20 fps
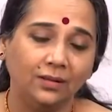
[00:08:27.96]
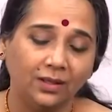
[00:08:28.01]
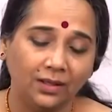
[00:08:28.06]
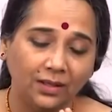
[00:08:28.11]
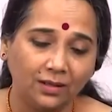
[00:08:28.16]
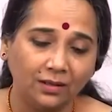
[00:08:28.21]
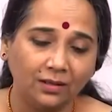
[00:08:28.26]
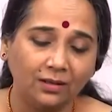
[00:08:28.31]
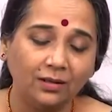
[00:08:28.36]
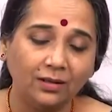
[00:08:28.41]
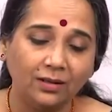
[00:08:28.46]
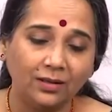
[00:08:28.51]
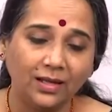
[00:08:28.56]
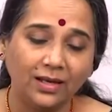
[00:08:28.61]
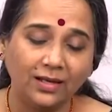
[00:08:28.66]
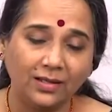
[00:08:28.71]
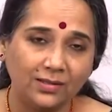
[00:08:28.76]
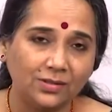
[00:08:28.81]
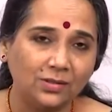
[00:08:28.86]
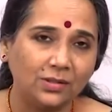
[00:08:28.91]
there are,
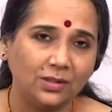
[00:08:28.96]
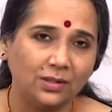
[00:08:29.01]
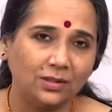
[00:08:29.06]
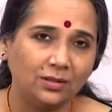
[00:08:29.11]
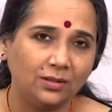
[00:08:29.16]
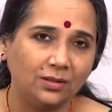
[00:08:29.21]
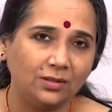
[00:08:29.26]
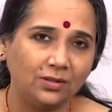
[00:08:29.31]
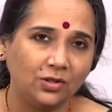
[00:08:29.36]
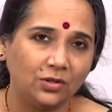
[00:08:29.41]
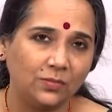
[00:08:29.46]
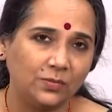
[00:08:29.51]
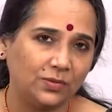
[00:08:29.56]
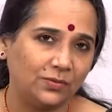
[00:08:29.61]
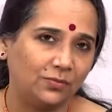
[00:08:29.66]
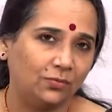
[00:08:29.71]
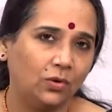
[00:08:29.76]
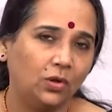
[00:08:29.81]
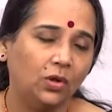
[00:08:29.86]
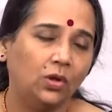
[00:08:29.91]
that is in, in terms
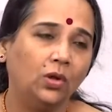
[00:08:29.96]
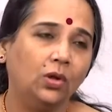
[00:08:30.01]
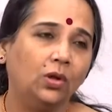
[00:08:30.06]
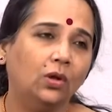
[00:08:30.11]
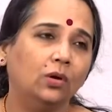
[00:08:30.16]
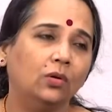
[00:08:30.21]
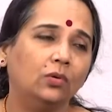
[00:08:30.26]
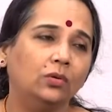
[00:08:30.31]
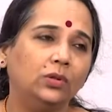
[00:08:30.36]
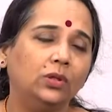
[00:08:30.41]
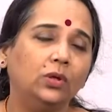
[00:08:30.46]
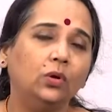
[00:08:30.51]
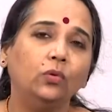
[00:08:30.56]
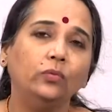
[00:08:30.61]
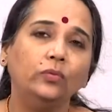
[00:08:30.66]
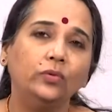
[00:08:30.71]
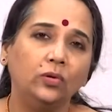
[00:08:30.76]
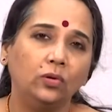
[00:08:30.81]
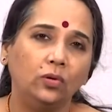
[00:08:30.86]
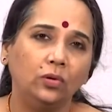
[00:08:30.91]
of the
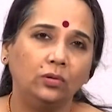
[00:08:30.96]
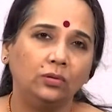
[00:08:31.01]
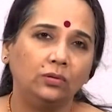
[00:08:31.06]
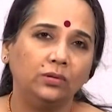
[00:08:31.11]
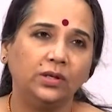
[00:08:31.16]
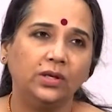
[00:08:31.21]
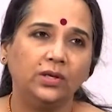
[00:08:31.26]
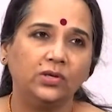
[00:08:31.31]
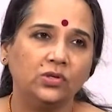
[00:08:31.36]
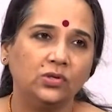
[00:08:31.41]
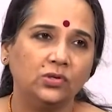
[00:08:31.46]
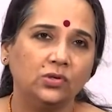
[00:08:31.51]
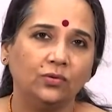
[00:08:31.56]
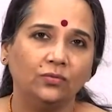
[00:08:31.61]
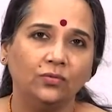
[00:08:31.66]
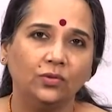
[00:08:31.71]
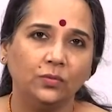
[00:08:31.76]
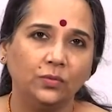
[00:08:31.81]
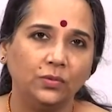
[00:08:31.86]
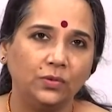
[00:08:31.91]
overall texture
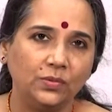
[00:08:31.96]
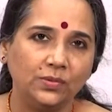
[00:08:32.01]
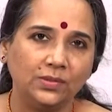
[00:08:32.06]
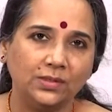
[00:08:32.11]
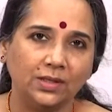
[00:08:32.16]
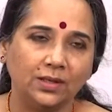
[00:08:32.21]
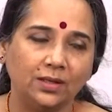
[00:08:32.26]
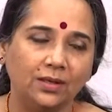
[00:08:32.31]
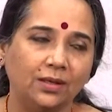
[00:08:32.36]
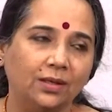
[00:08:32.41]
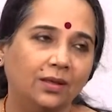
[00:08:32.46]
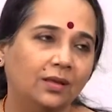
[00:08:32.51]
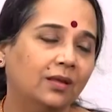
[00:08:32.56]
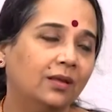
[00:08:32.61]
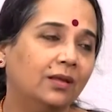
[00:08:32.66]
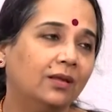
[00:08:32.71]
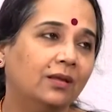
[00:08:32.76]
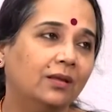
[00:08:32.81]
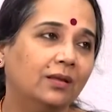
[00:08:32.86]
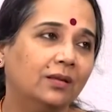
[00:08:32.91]
of the music.
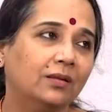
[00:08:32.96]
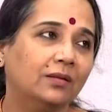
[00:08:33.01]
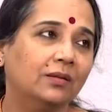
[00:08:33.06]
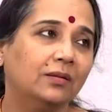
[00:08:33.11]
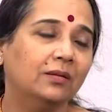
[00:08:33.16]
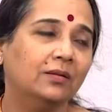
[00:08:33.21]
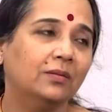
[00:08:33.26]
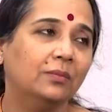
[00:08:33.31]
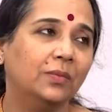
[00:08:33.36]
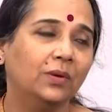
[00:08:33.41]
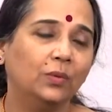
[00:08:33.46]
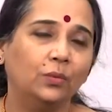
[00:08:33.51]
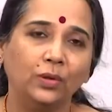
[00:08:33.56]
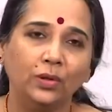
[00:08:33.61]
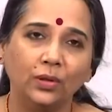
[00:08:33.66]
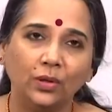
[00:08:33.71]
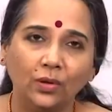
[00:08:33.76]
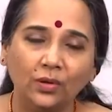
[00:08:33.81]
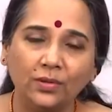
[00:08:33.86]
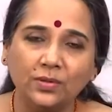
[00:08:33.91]
But
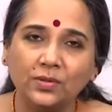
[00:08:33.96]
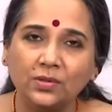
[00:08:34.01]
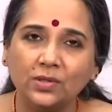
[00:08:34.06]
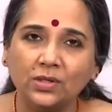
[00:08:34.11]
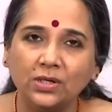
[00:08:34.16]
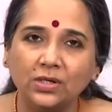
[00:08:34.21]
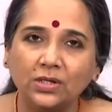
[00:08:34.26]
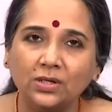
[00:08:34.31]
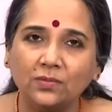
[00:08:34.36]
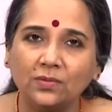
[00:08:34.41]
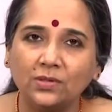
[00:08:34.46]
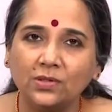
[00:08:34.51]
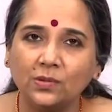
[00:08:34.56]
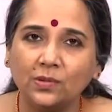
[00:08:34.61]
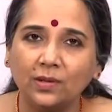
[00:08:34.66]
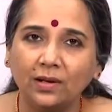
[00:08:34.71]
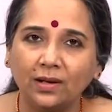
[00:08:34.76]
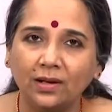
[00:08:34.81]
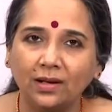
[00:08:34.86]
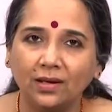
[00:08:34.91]
when it comes to
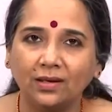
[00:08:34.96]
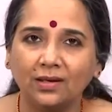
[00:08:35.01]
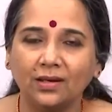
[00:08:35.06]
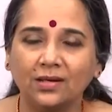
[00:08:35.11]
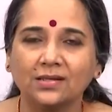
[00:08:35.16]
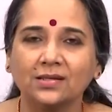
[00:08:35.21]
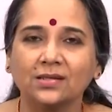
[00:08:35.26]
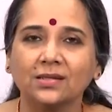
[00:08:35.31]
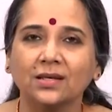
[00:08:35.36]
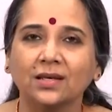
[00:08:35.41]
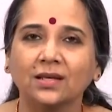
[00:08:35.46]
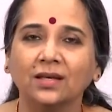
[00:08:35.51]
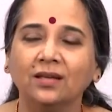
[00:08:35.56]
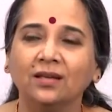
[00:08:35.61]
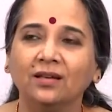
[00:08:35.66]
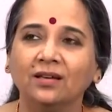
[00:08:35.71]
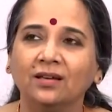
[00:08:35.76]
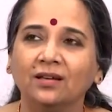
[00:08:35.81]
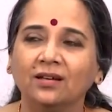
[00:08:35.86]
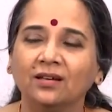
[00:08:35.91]
individual ragas,
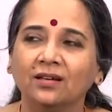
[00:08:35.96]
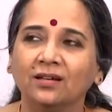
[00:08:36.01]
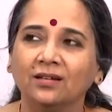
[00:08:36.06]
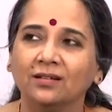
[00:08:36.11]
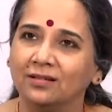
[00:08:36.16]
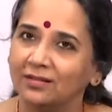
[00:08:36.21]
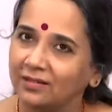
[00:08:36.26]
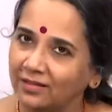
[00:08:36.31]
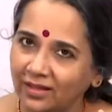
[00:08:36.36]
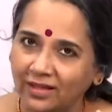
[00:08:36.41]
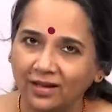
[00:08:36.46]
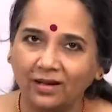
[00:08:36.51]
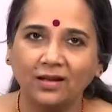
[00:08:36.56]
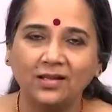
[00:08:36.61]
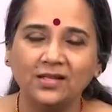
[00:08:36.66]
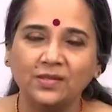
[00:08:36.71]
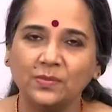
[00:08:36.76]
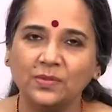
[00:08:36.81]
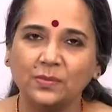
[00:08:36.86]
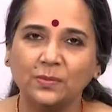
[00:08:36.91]
there
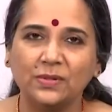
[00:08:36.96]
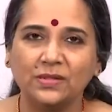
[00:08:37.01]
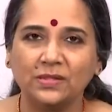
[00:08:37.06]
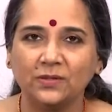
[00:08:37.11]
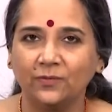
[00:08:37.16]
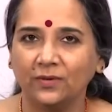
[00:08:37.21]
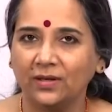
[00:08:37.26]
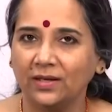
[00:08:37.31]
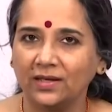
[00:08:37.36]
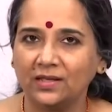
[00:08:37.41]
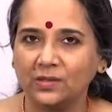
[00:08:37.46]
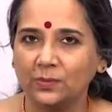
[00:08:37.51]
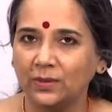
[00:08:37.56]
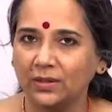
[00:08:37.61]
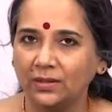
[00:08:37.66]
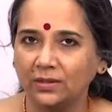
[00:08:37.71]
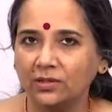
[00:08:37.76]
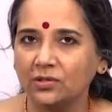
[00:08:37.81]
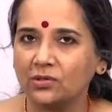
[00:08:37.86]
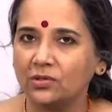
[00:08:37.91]
are some specific
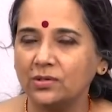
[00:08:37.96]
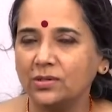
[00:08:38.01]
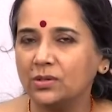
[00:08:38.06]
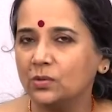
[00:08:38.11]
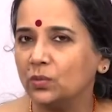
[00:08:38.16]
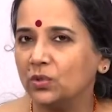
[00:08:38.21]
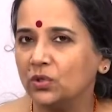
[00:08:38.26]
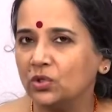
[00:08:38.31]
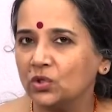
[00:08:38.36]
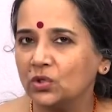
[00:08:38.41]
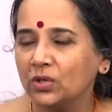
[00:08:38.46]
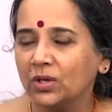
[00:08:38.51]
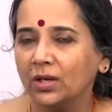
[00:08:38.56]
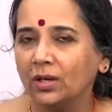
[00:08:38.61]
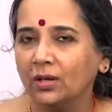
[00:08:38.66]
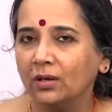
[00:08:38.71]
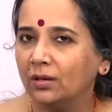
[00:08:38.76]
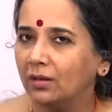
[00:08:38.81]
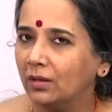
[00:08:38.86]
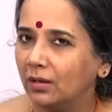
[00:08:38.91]
expectations which
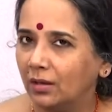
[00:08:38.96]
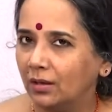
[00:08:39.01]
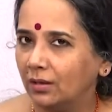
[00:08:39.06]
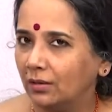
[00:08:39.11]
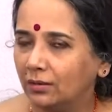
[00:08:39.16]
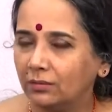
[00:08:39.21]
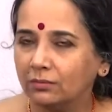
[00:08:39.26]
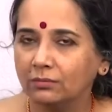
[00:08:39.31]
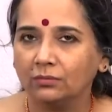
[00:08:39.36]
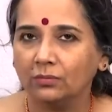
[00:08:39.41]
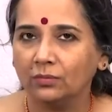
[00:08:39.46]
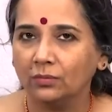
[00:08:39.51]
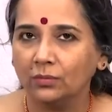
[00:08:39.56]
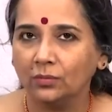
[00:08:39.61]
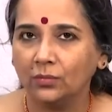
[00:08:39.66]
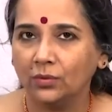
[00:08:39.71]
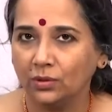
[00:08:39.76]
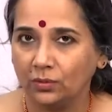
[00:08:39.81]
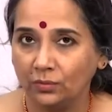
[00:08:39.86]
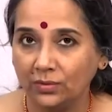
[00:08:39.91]
are
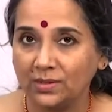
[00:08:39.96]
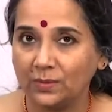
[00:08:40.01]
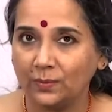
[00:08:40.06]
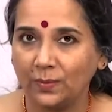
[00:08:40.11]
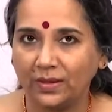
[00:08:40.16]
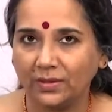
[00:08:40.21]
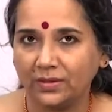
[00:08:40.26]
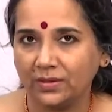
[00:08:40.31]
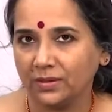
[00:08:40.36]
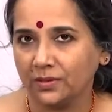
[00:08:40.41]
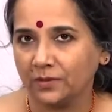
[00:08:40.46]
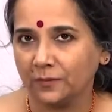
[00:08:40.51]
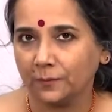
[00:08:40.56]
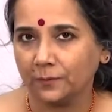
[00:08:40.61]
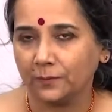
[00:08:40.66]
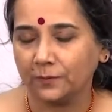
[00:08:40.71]
respected.